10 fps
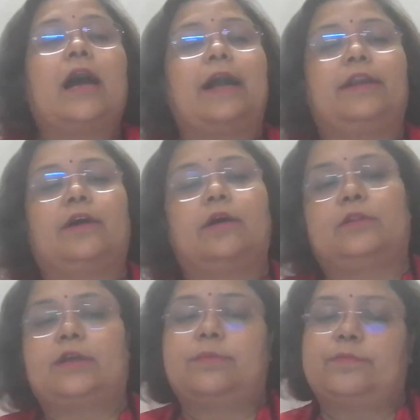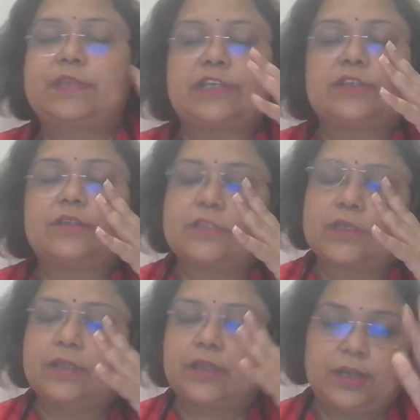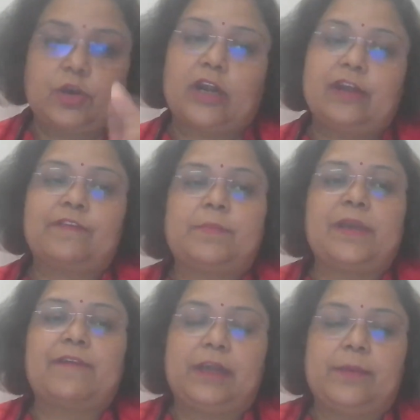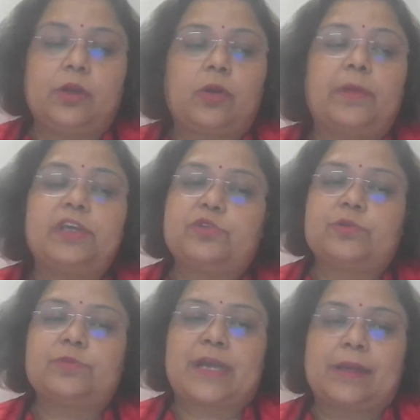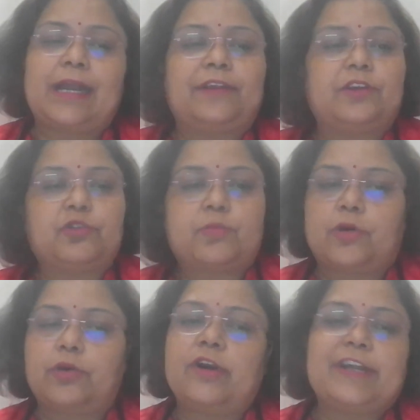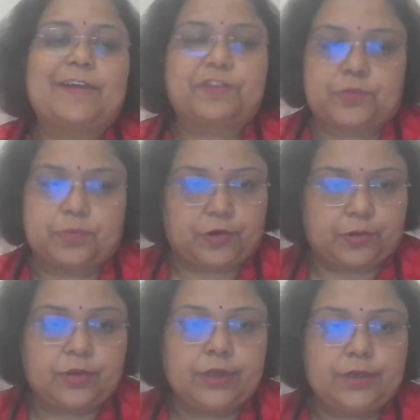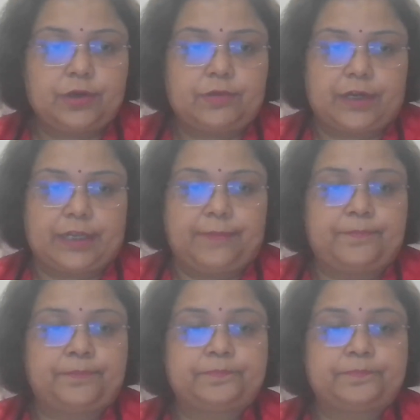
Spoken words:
And the recording will be available on my YouTube channel either tomorrow or day after tomorrow. Don't worry.